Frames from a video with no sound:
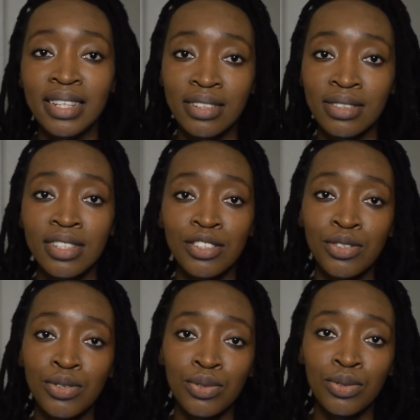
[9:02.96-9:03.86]
guilty
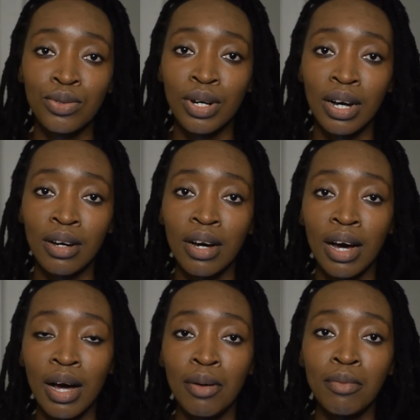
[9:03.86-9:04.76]
to
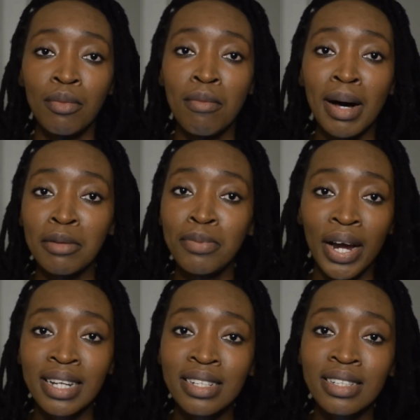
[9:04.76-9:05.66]

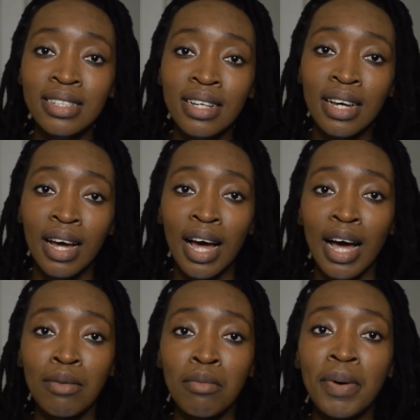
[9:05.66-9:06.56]
malpractice,
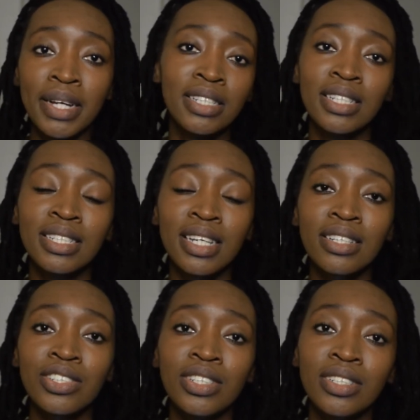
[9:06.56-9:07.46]
but she
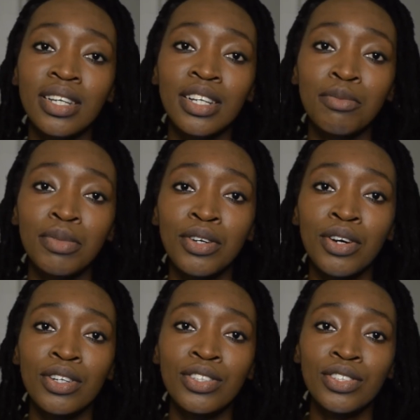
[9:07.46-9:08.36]
says she did it
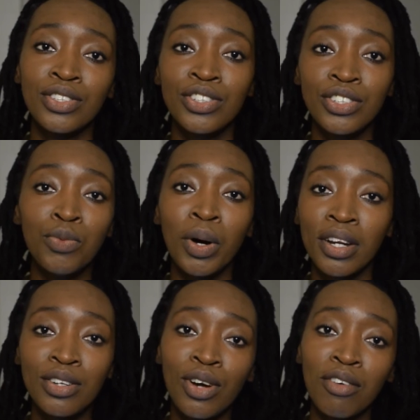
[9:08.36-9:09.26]
because she
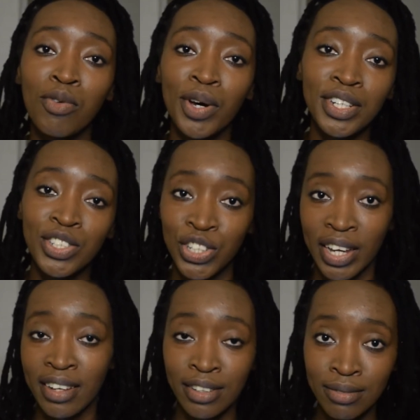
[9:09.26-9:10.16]
wanted to avoid
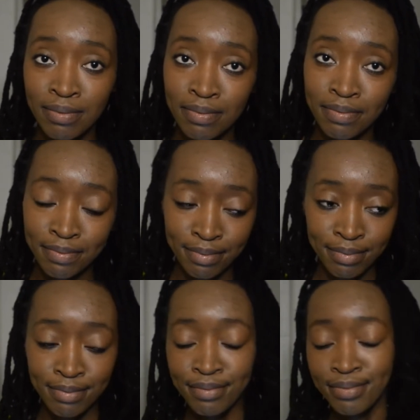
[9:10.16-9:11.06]
jail.
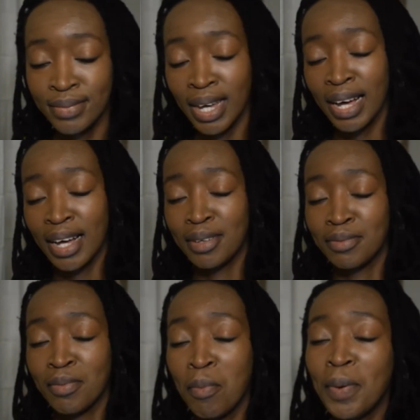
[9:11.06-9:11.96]

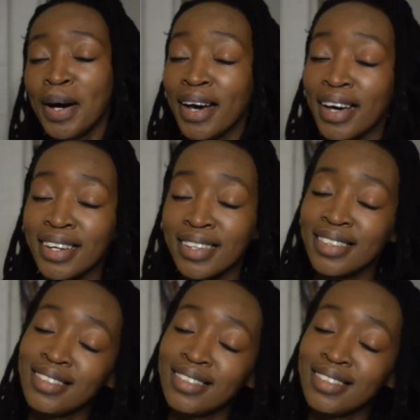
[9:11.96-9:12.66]
But